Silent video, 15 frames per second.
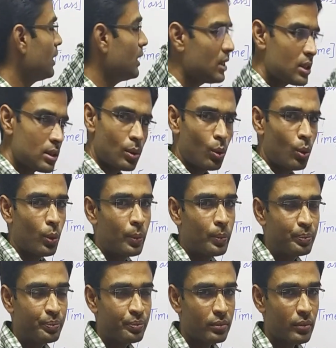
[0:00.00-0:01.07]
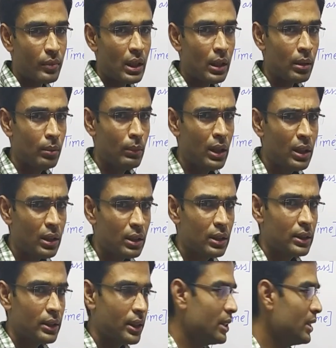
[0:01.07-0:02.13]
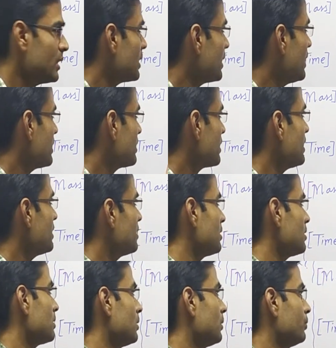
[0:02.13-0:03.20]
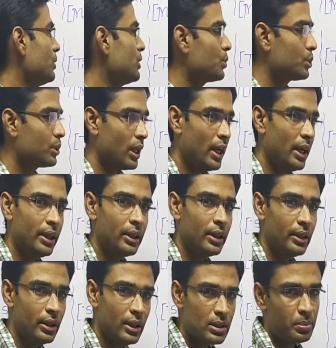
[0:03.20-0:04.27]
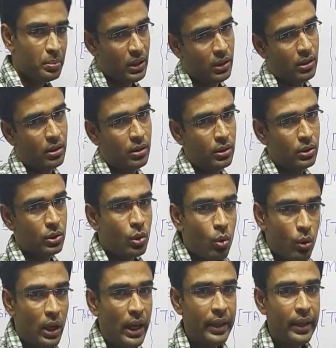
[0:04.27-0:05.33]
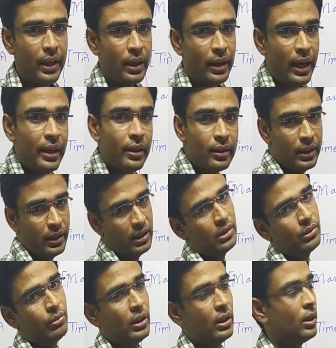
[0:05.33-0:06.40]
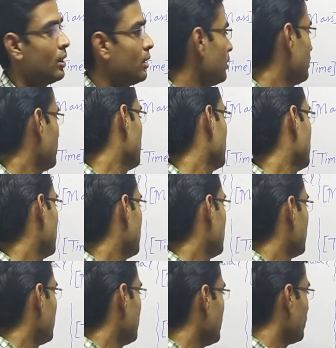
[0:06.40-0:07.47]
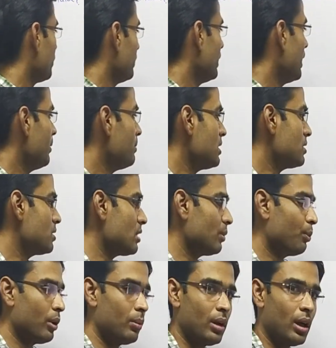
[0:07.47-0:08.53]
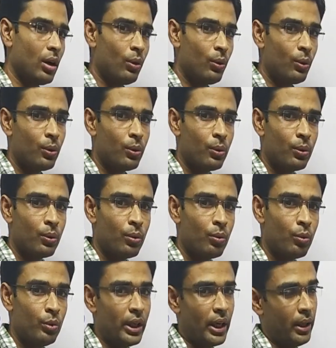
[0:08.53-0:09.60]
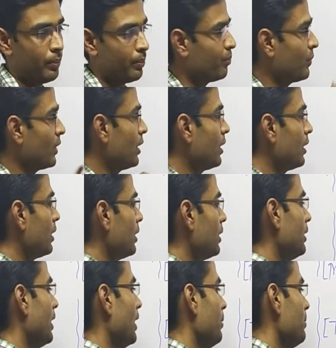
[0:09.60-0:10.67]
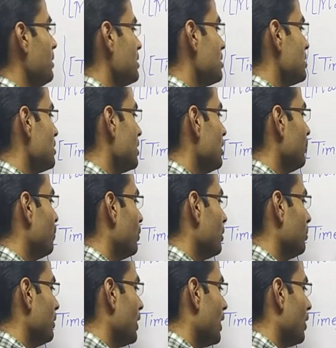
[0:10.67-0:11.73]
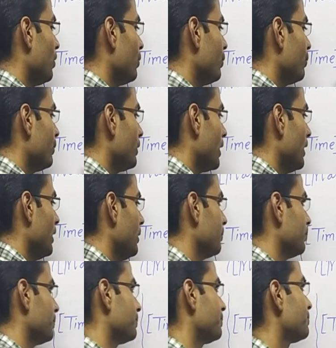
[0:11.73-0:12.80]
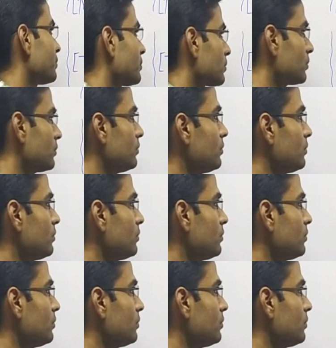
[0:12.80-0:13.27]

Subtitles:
that is true. But that is SI system, we should write in this manner. So I can write in this way. Now dimensional formula of time. Dimensional formula of time,